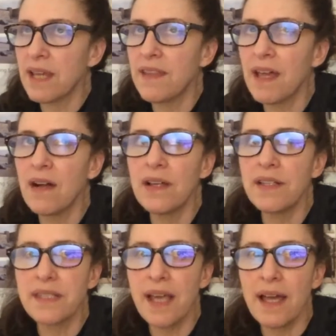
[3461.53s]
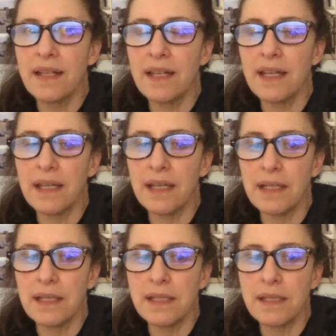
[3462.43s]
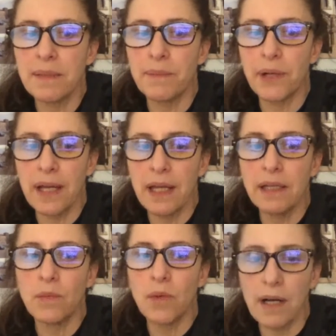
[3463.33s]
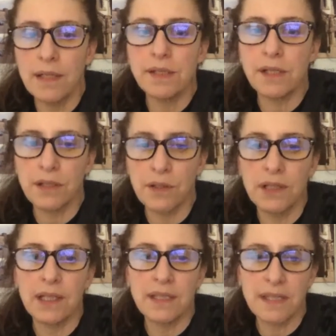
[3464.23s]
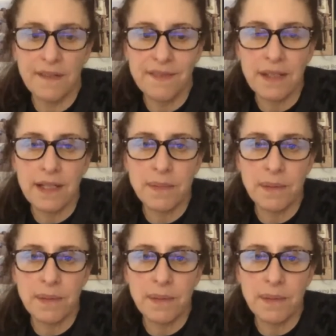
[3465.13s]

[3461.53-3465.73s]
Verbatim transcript: and they all said it is the brain wants security and safety that's